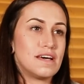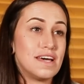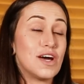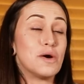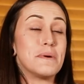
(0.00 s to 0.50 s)

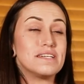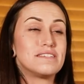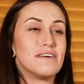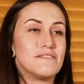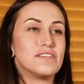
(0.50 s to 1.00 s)
taking care of
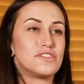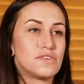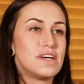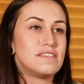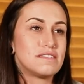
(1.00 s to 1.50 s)
myself in the
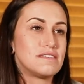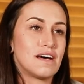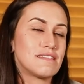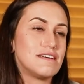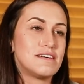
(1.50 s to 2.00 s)
streets,
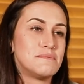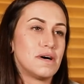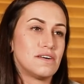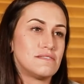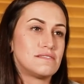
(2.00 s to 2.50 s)
not thinking
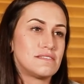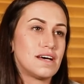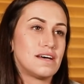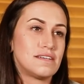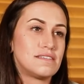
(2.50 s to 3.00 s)
about
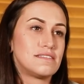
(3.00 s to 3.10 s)
that.